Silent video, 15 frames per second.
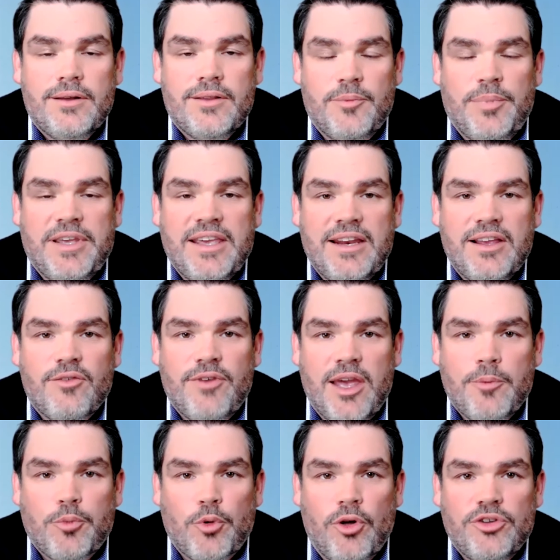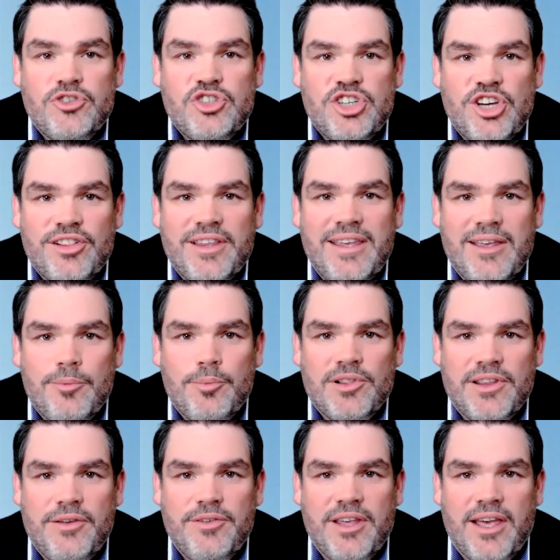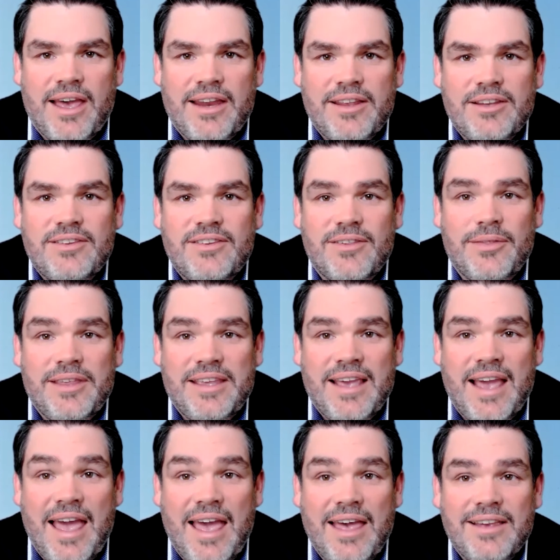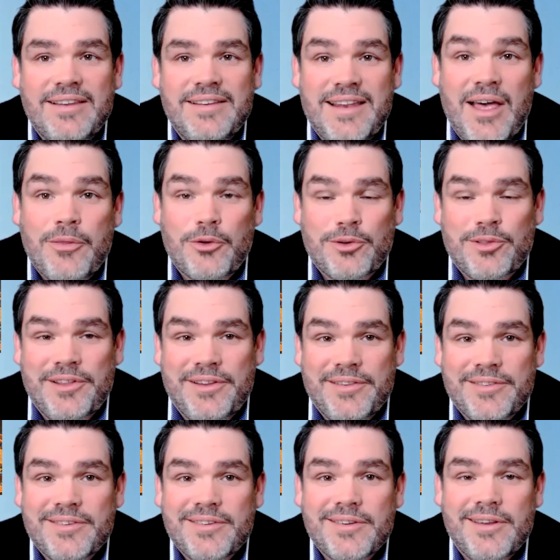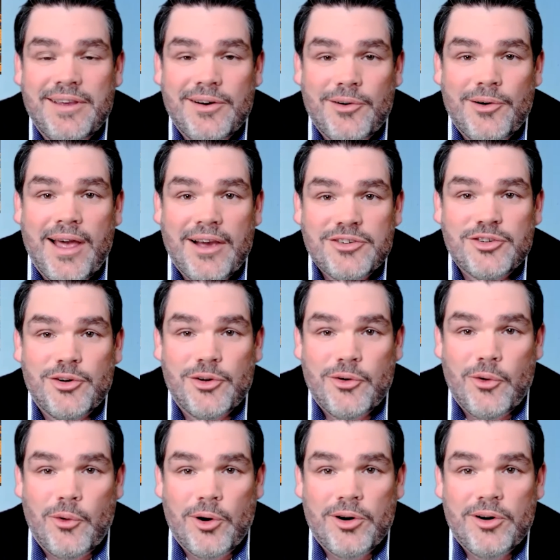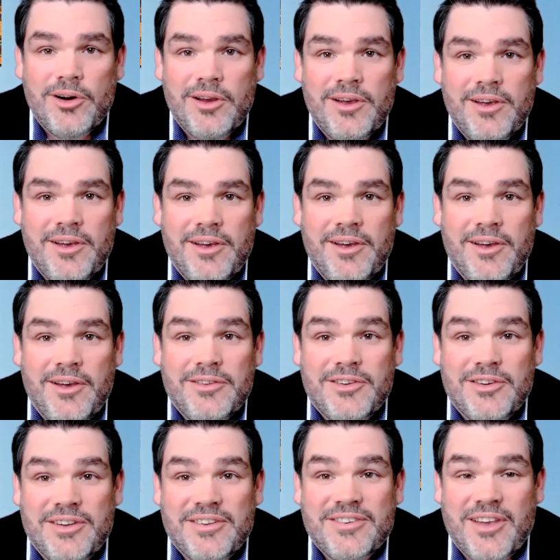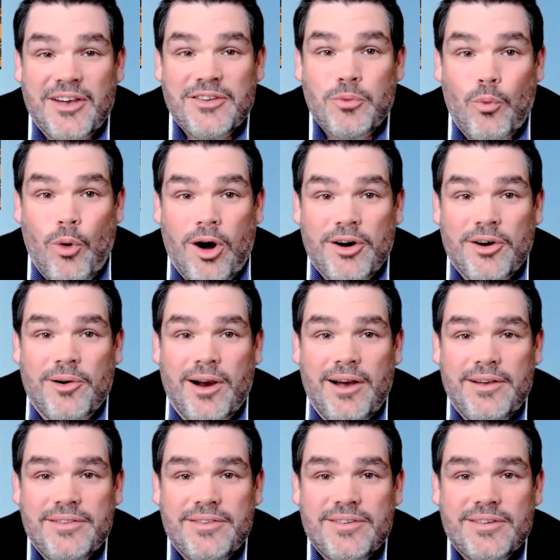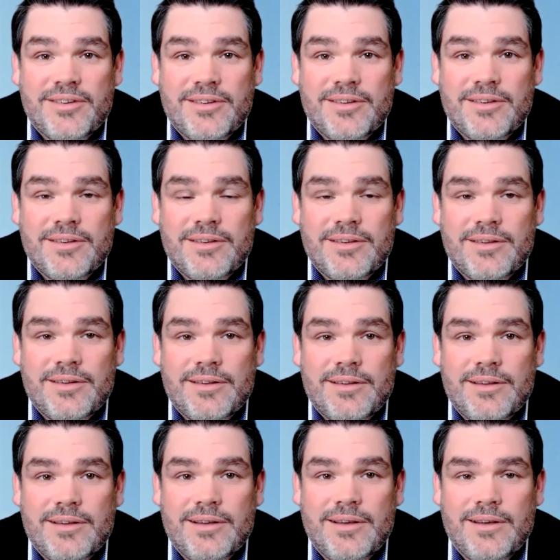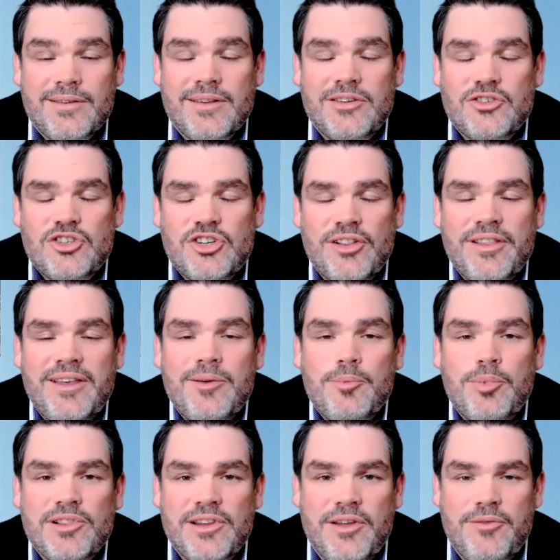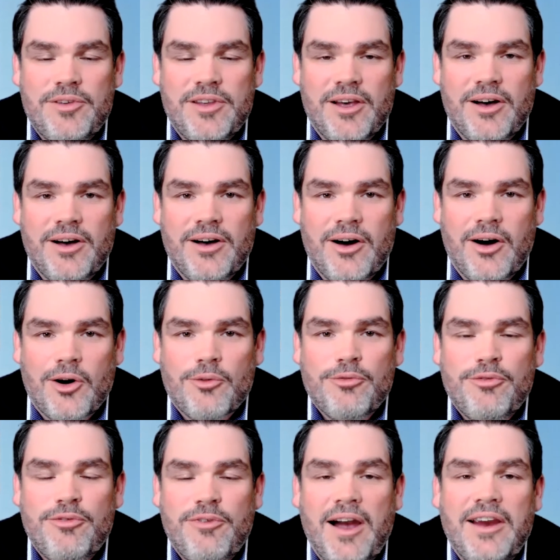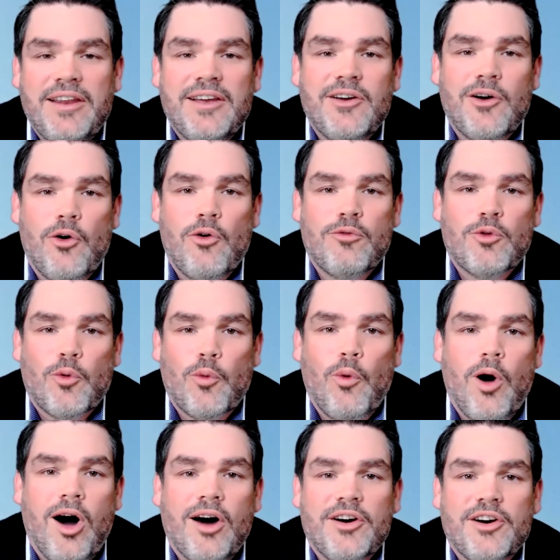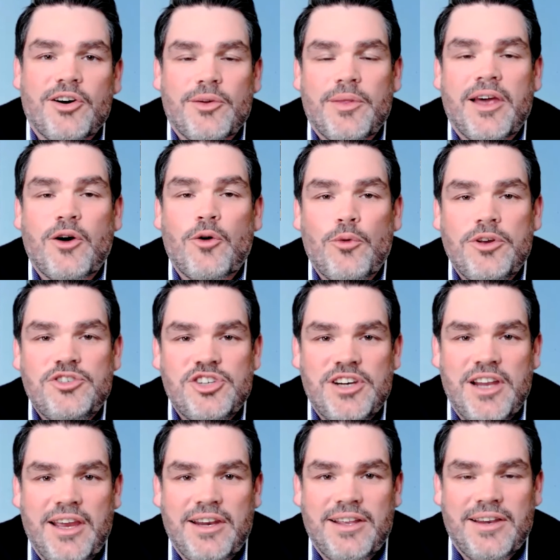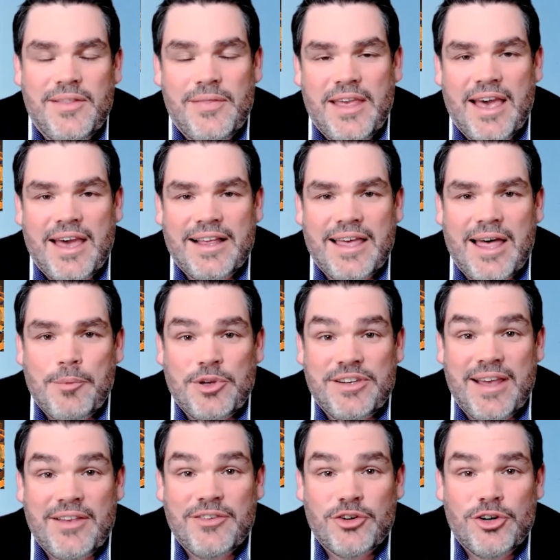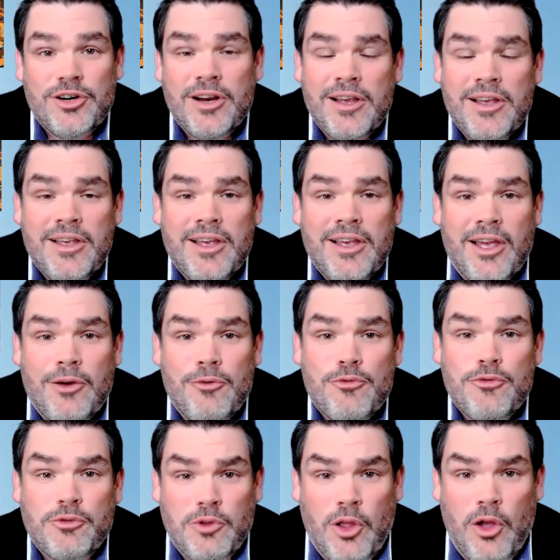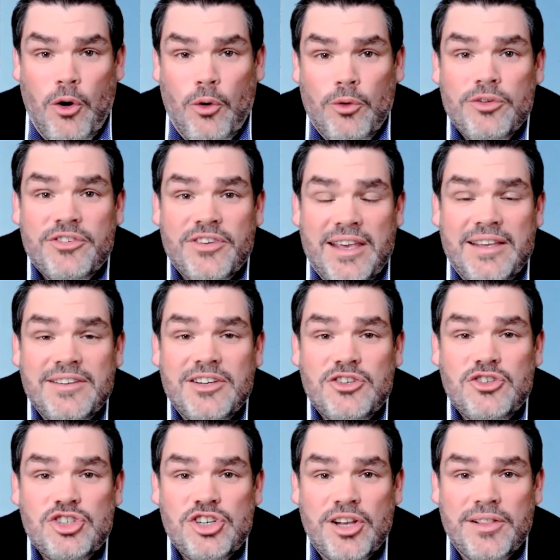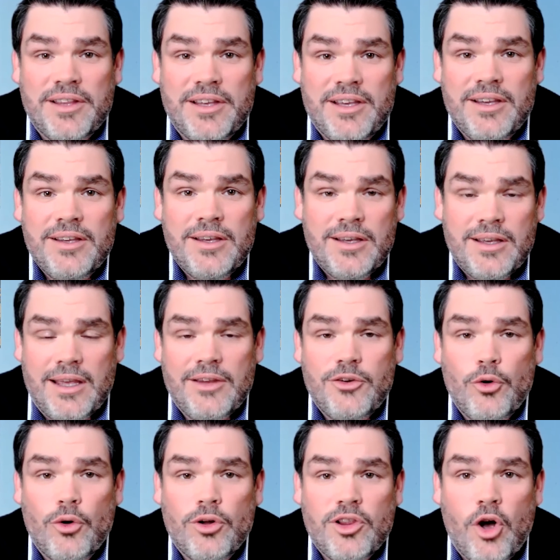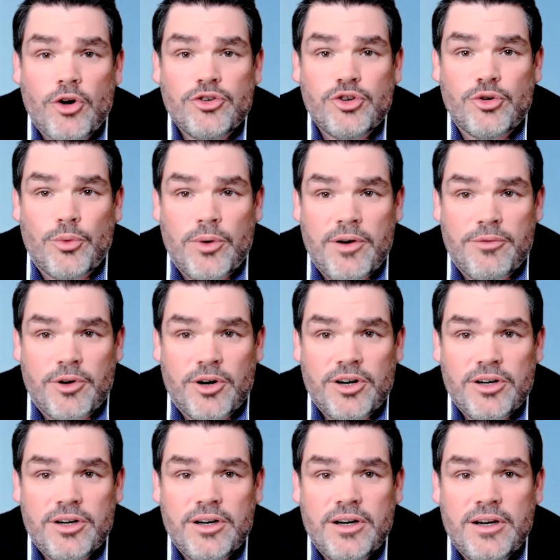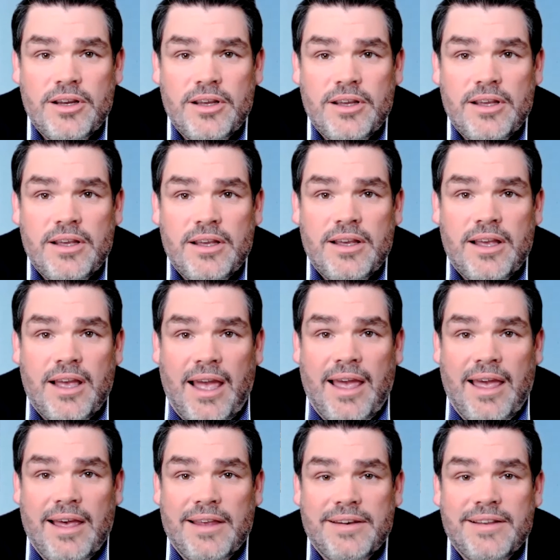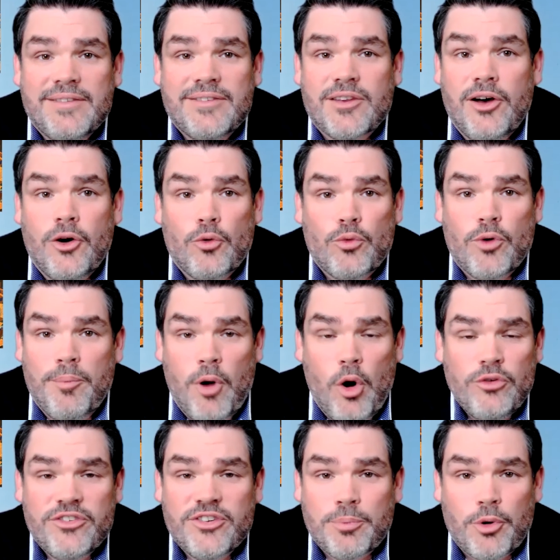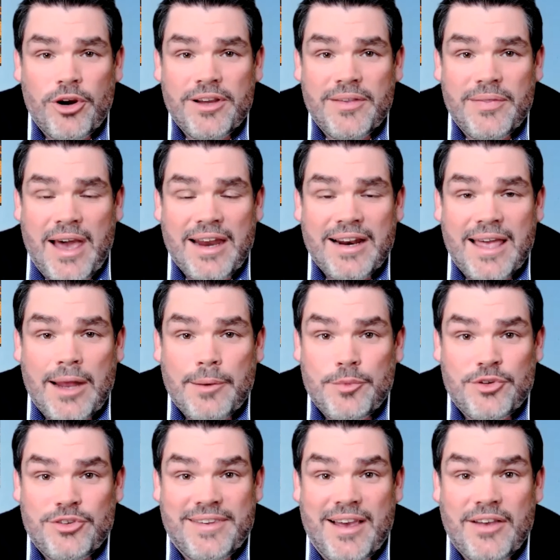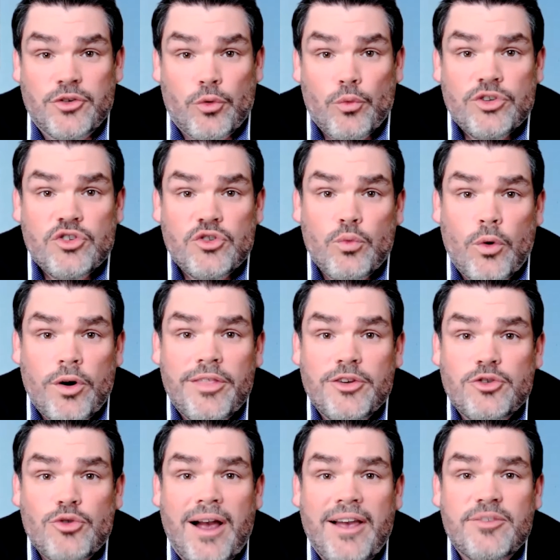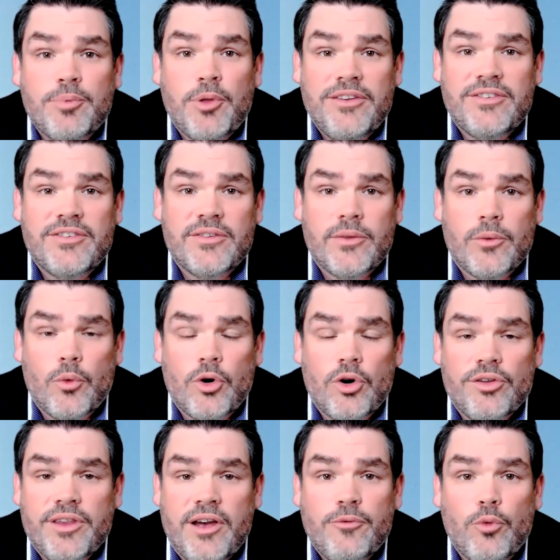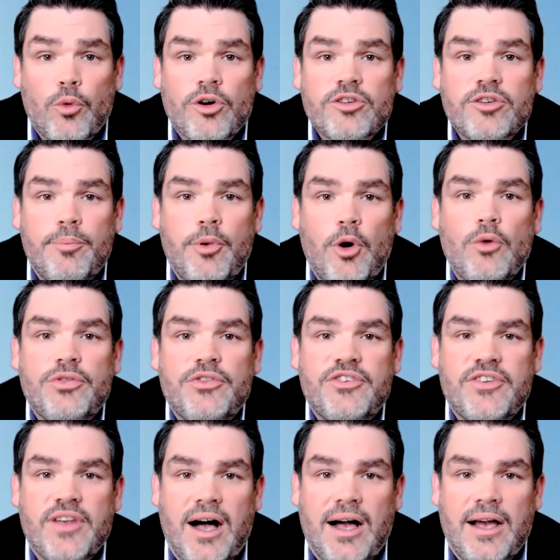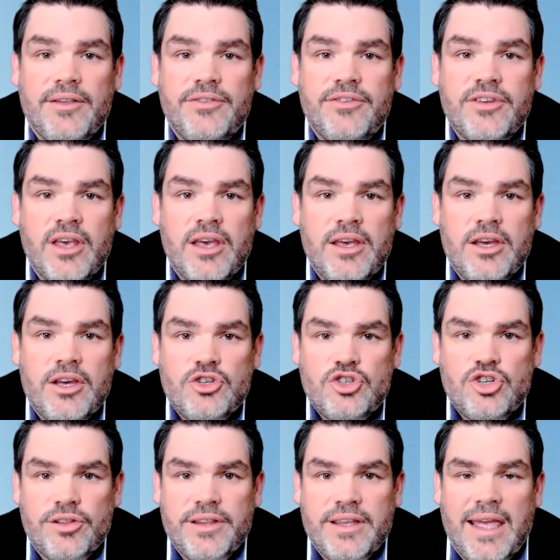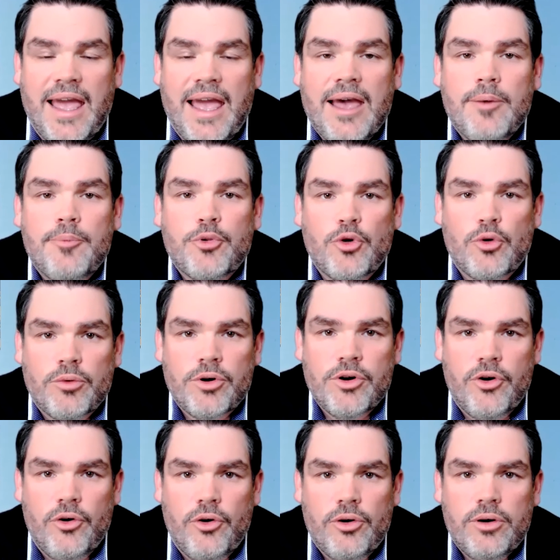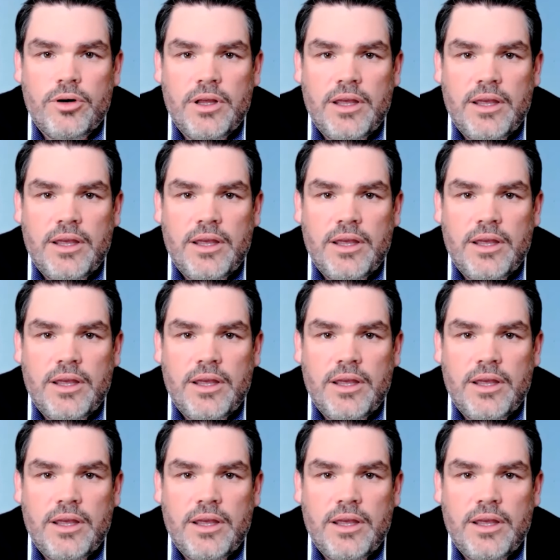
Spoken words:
The beginning of April, Chile and Bolivia headed to the Hague, Netherlands International Court to discuss water rights. See, Chile and Bolivia are fighting over water that originated in the Atacama Desert and flows into Chile into a larger river. And it's a remote spring in the Atacama Desert, which is one of the driest places in the world. I've worked both sides, Chile and Peru.